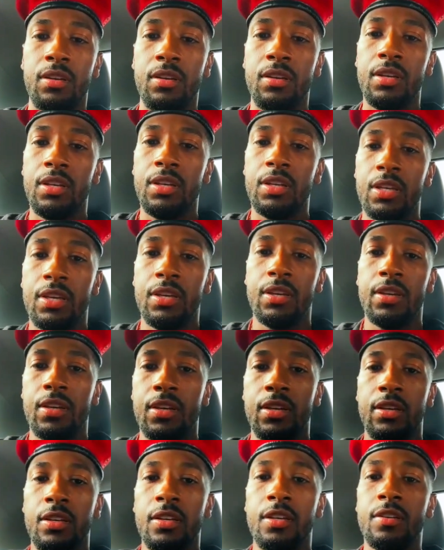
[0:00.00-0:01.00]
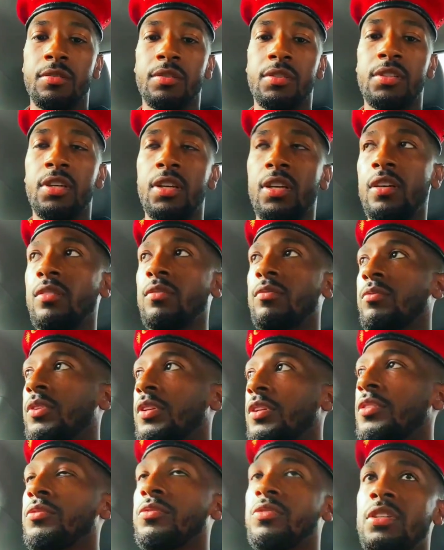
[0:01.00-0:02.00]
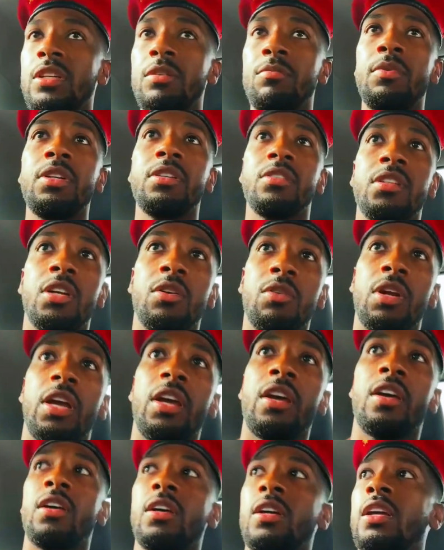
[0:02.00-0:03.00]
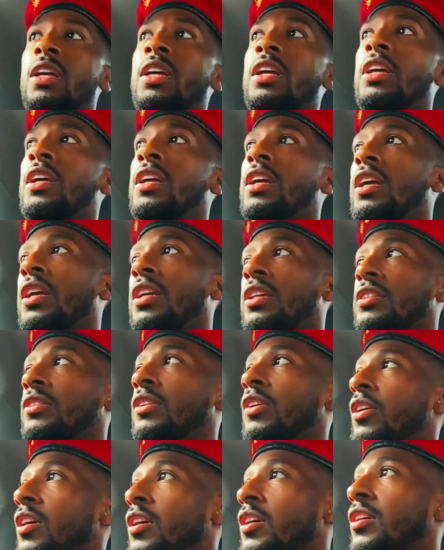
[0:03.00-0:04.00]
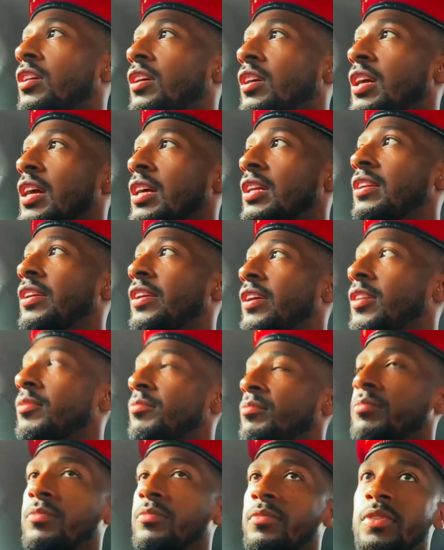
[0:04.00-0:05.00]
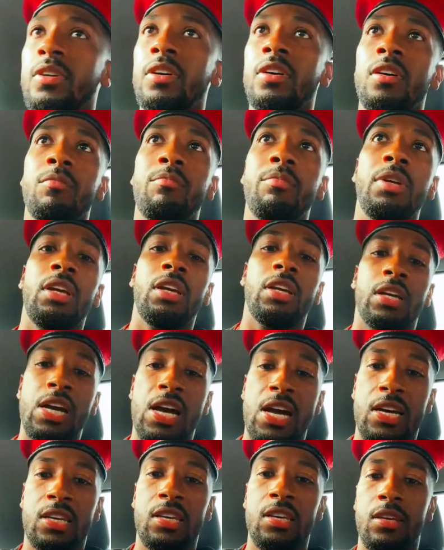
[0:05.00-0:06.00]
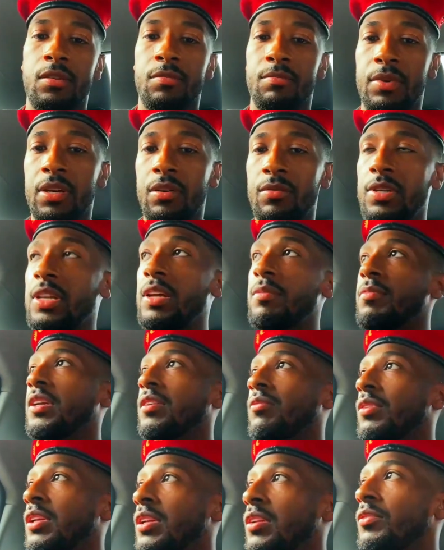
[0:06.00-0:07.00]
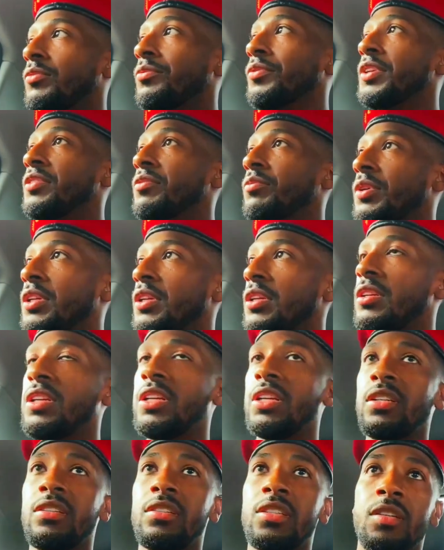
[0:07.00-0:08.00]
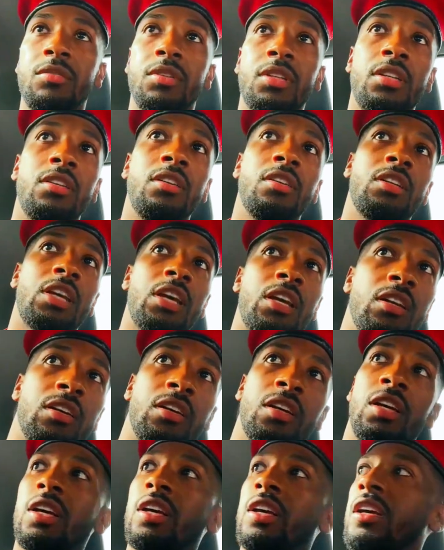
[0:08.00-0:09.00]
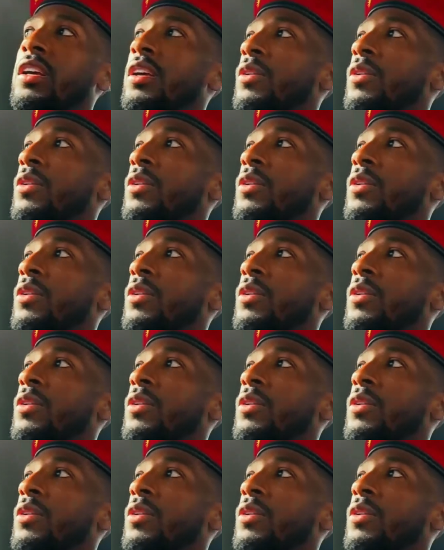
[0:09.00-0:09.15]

man. You know what I'm saying? When you see me slow down and start goddamn being cocky, man, we did something that